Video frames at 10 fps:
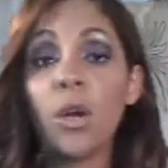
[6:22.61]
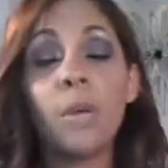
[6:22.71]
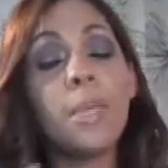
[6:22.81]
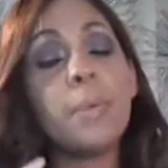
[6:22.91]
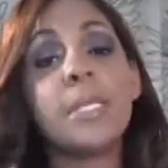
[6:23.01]
or
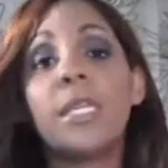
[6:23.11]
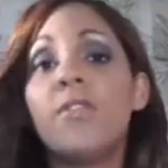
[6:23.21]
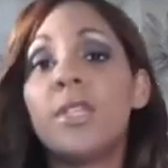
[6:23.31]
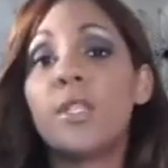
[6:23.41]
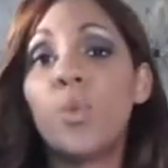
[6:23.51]

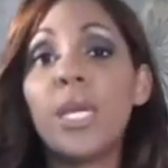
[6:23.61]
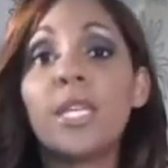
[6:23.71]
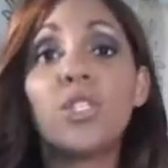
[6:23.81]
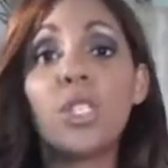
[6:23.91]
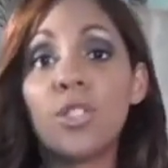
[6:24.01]
BBT for this
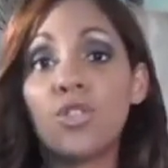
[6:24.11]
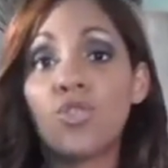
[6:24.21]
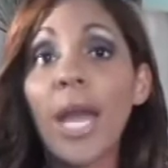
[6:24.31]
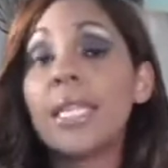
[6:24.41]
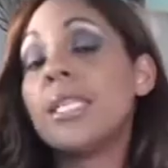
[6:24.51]
week, is
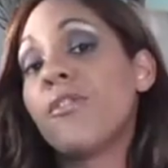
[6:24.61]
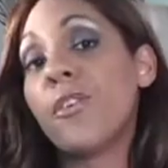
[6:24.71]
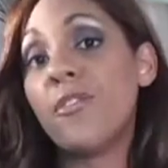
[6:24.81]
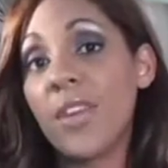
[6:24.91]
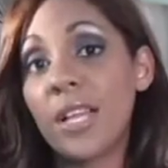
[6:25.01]
just try the
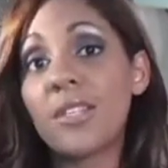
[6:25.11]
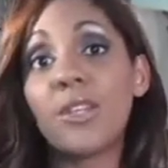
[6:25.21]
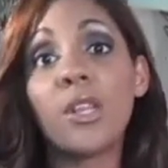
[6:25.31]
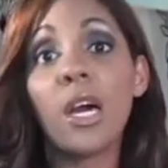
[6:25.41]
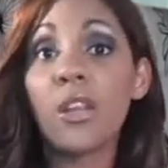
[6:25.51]
different
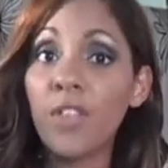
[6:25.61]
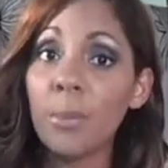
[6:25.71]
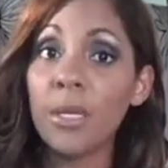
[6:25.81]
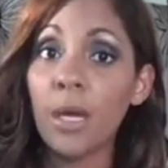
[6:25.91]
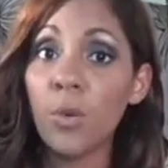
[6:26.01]
veils. There are a lot of
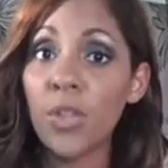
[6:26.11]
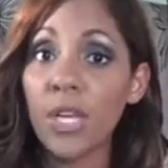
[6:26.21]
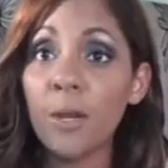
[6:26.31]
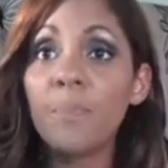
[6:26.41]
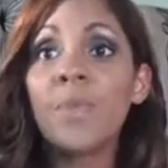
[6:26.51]
them
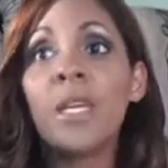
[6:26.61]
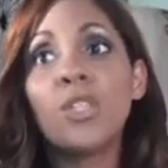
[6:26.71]
out there.